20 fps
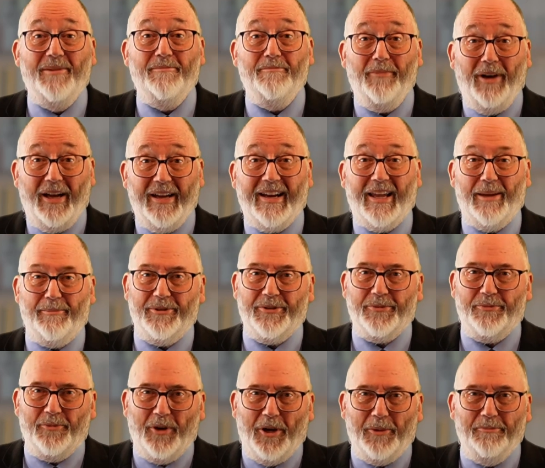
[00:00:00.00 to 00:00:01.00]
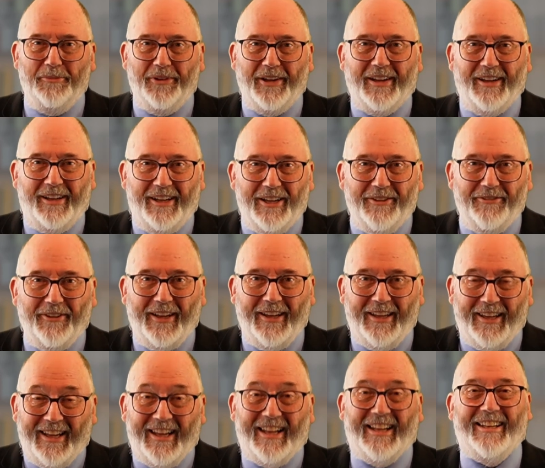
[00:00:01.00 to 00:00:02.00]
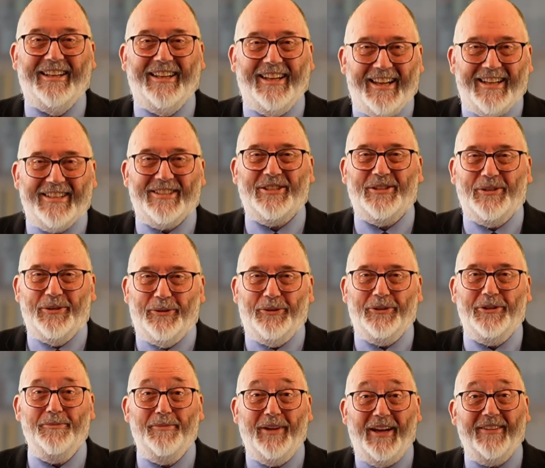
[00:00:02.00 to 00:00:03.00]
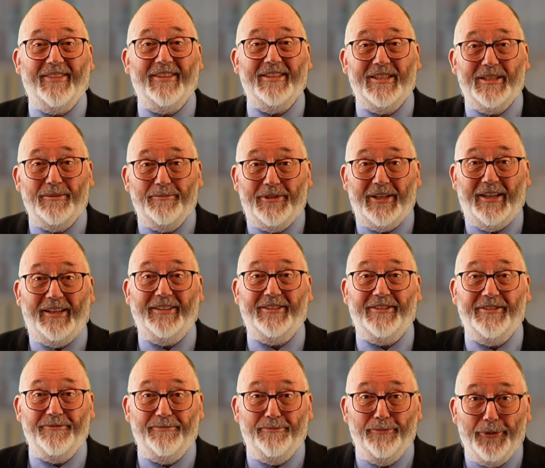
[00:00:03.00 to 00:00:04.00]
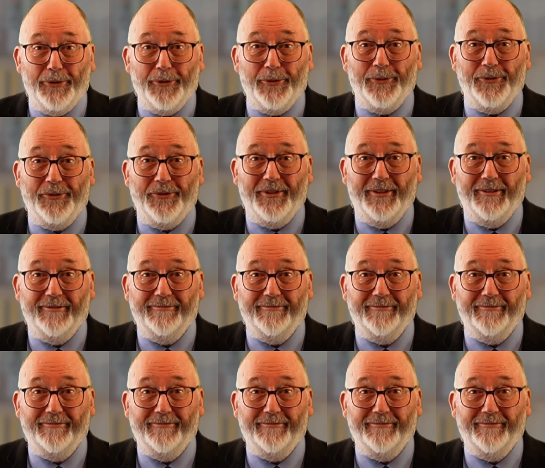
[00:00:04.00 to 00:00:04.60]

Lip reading: My name is Rob McIver. Let's talk about the subjunctive mood.